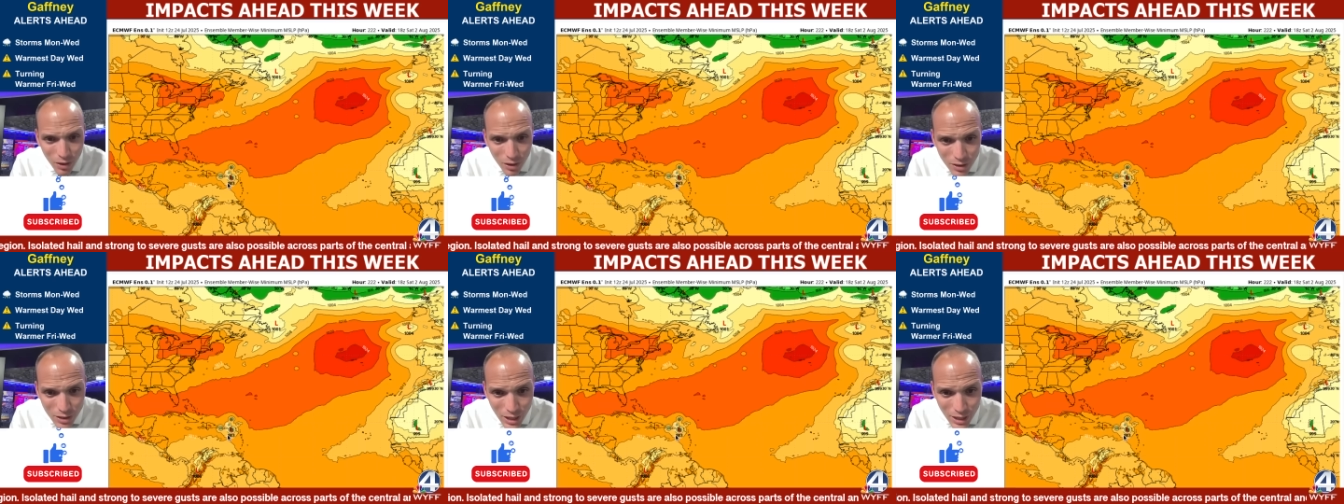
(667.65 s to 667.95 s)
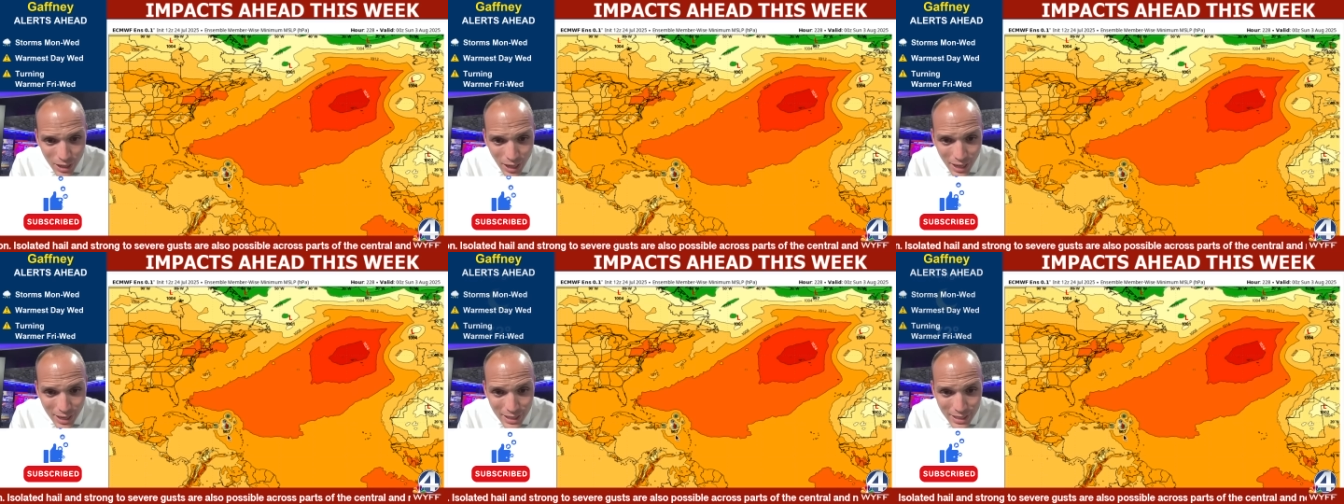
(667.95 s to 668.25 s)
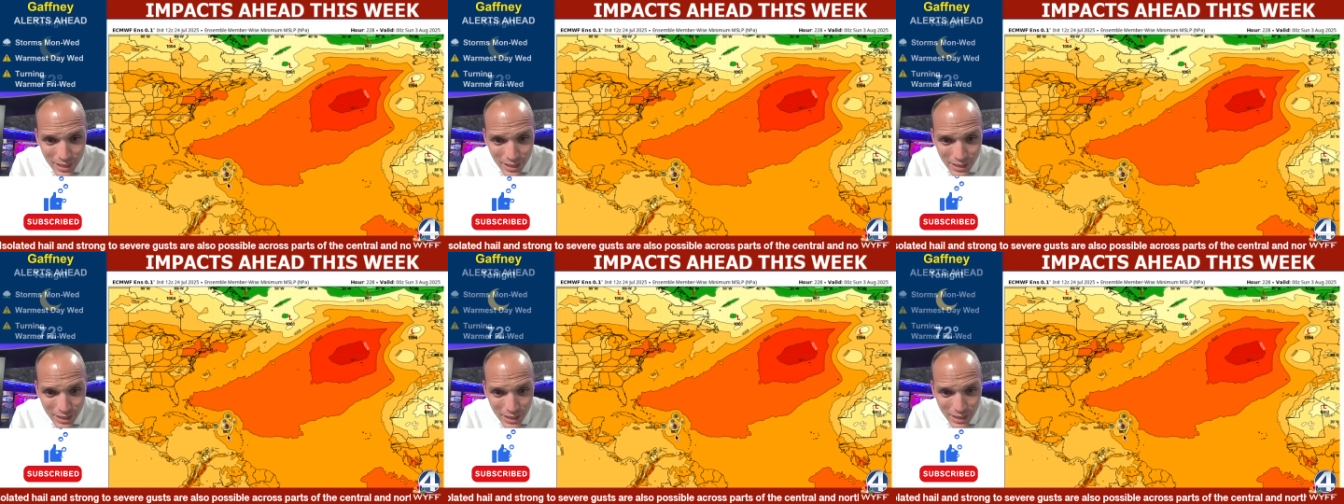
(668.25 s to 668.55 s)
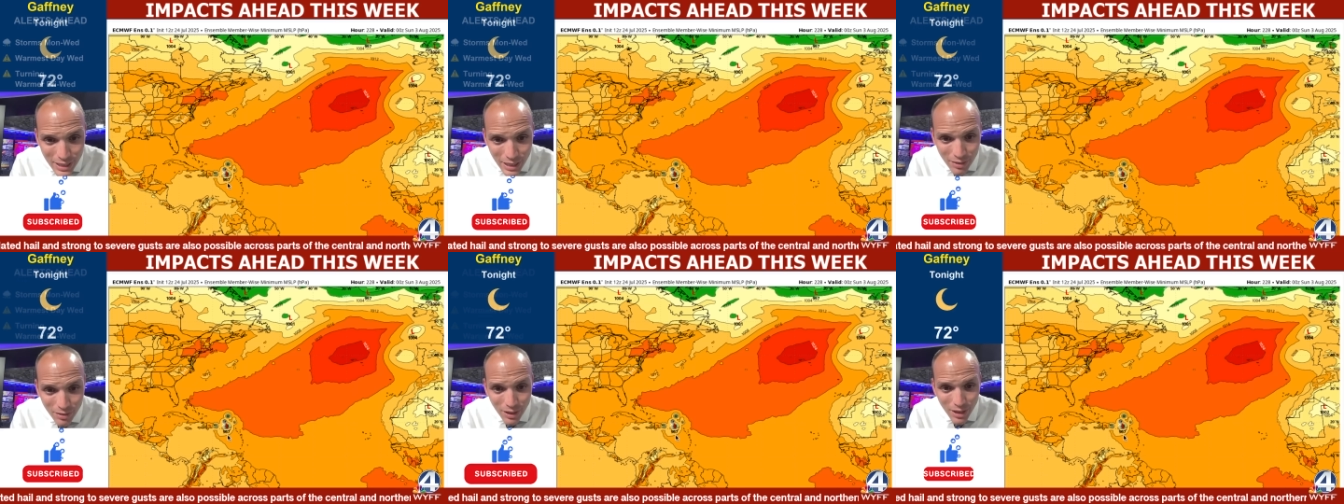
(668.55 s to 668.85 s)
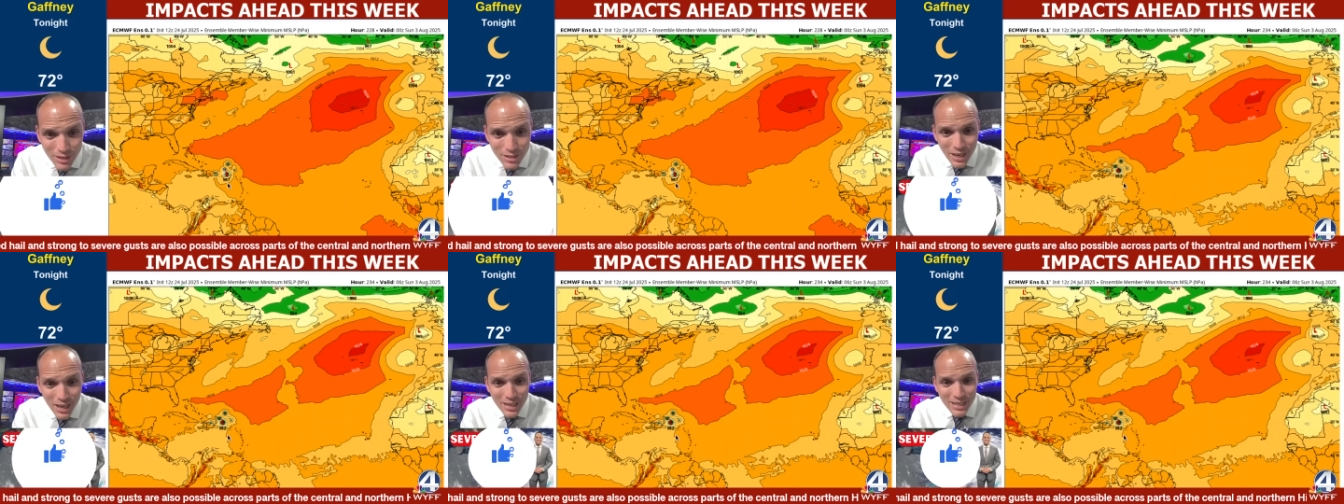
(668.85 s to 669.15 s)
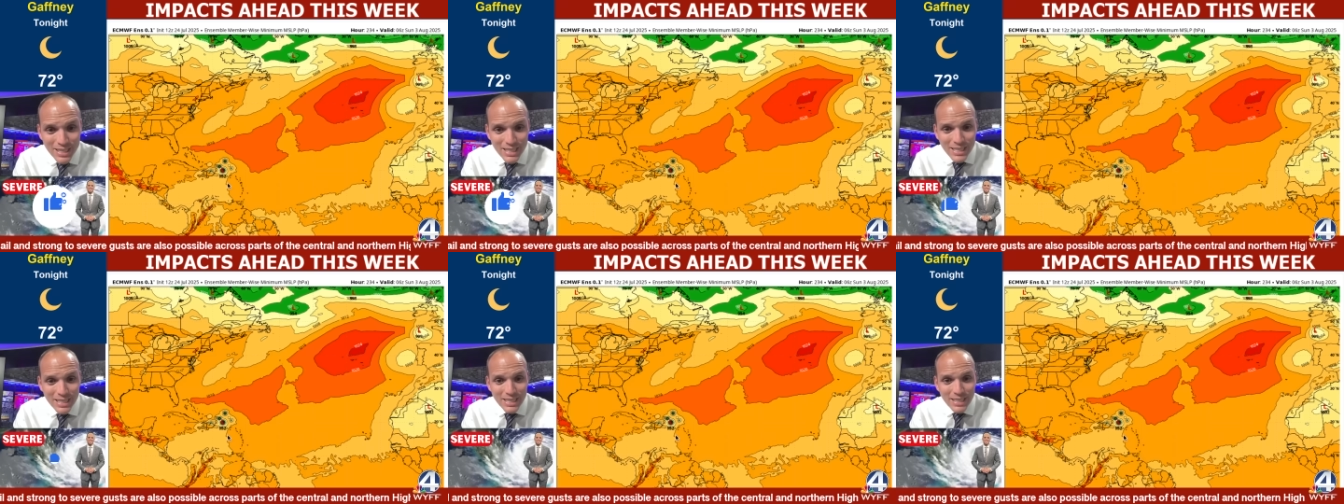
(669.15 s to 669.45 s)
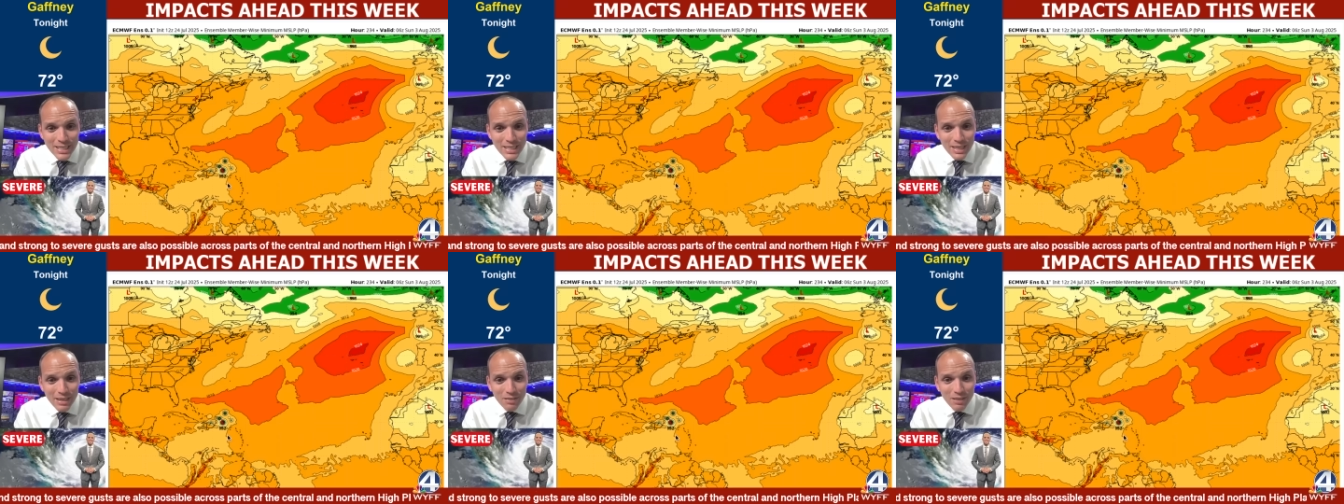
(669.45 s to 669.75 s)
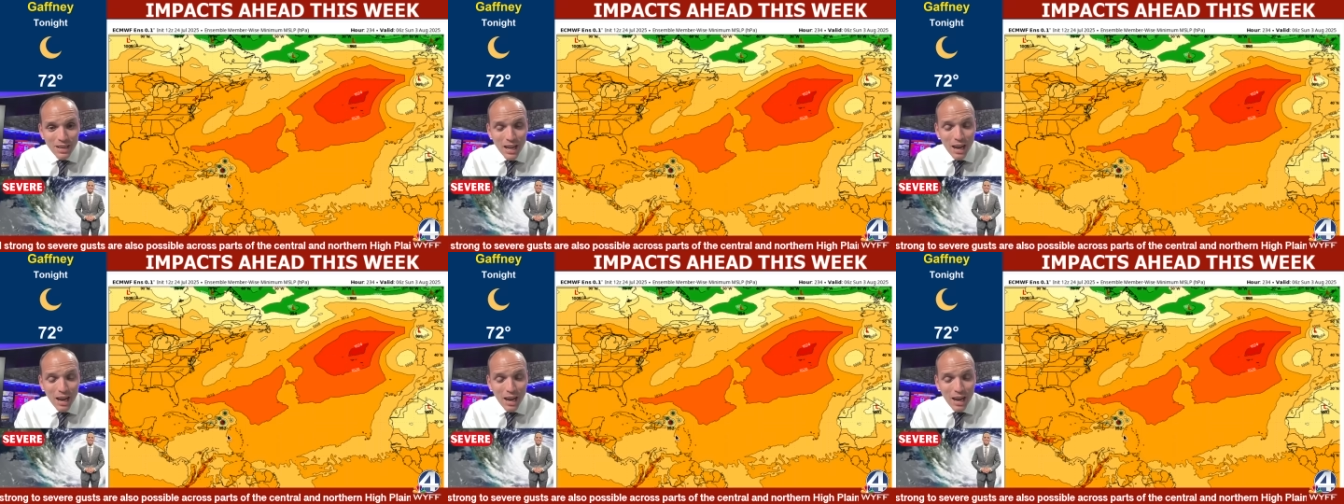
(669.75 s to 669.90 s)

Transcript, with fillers: Is that 967? That's 967.